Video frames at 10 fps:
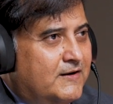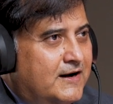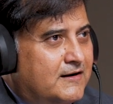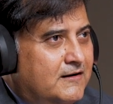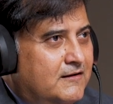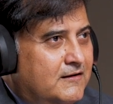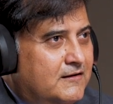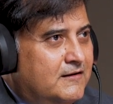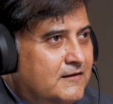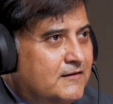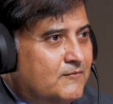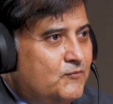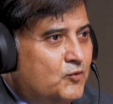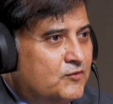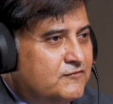handle
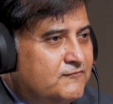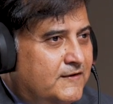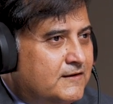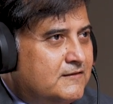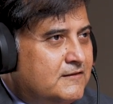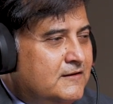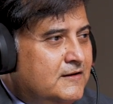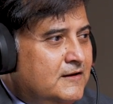those funds.